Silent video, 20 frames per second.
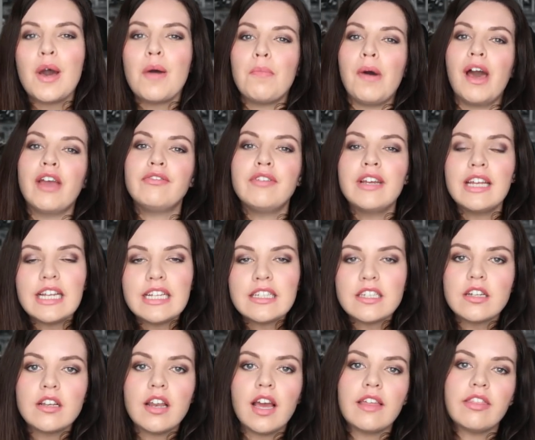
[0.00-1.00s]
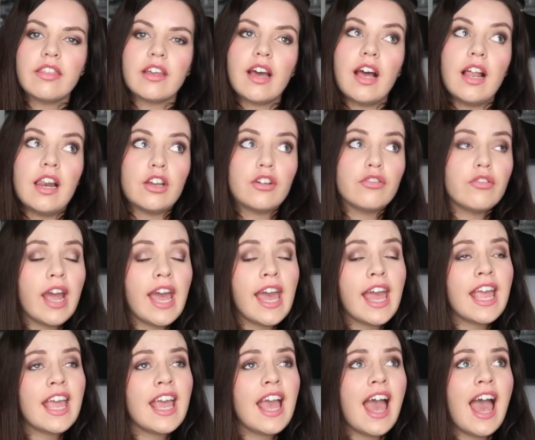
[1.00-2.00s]
But I really do like the colour
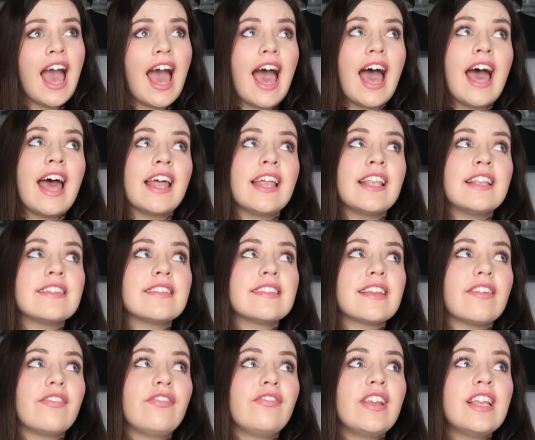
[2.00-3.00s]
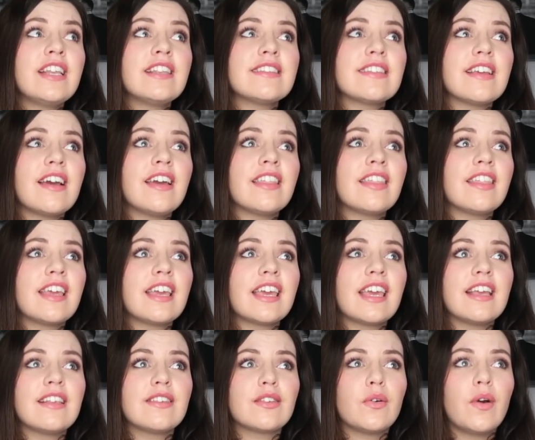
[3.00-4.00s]
grey, and Flint I think
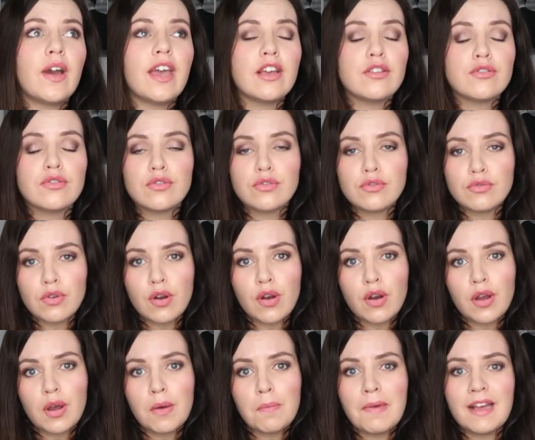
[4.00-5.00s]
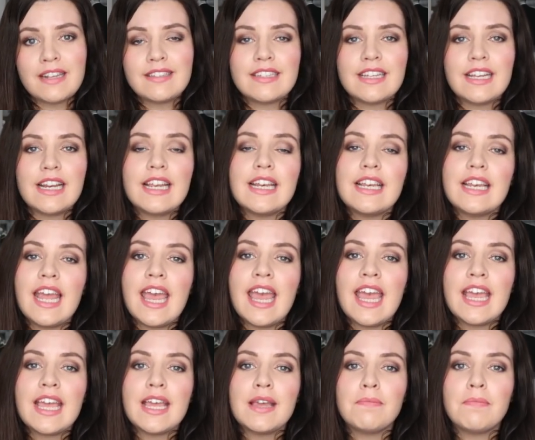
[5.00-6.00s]
is quite a strong masculine
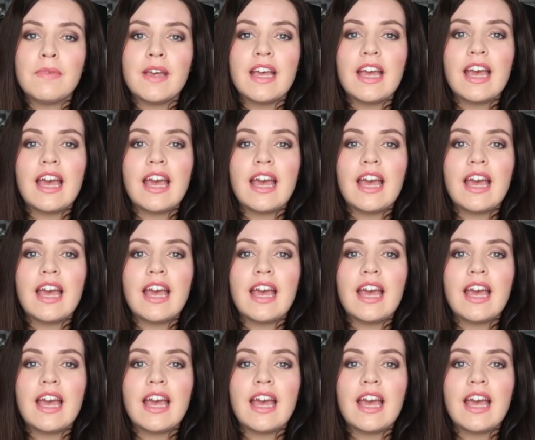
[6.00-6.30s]
name.